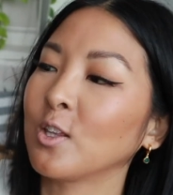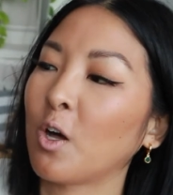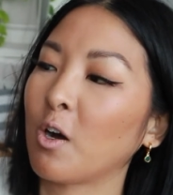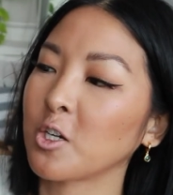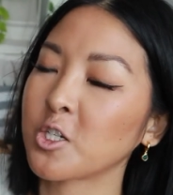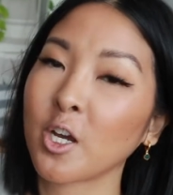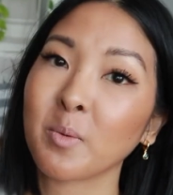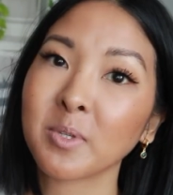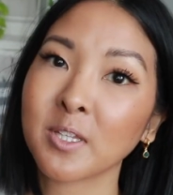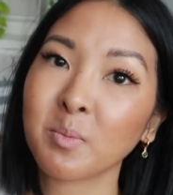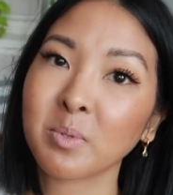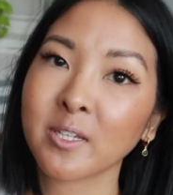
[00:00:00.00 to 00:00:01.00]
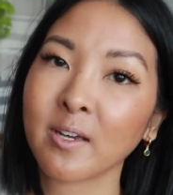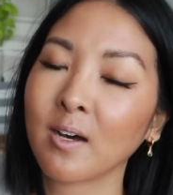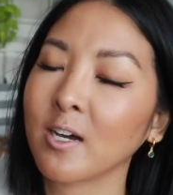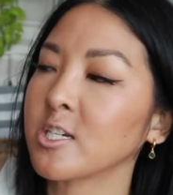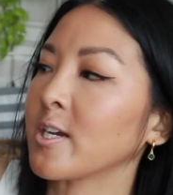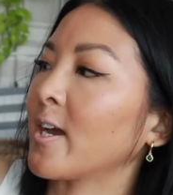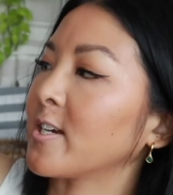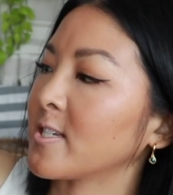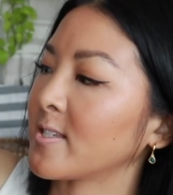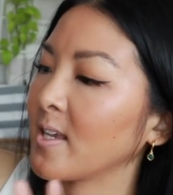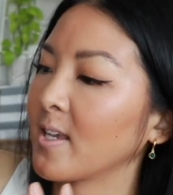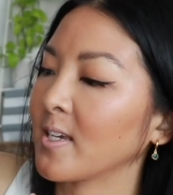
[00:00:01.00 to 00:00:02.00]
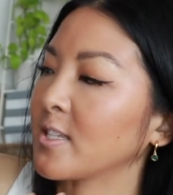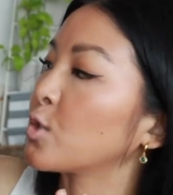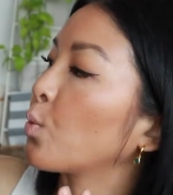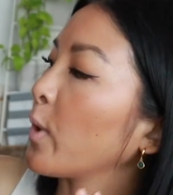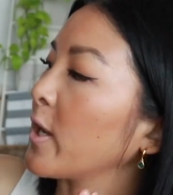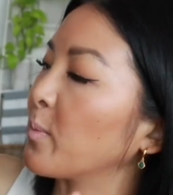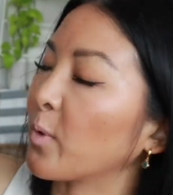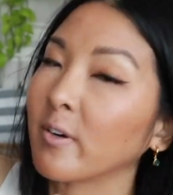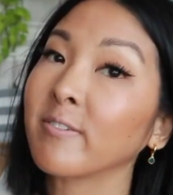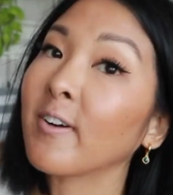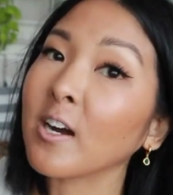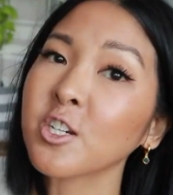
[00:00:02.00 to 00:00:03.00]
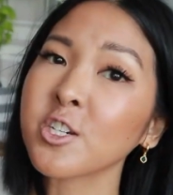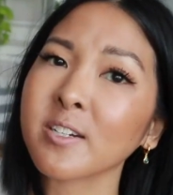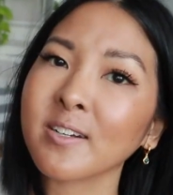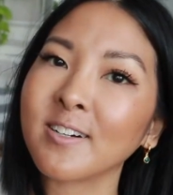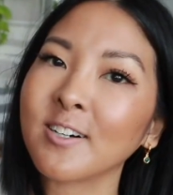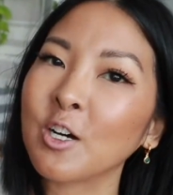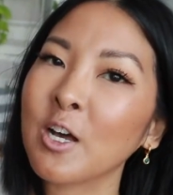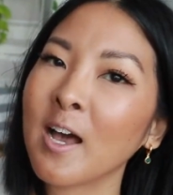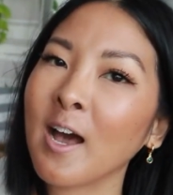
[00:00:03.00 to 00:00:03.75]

Longchamp Le Pliage. I just think it's way more functional.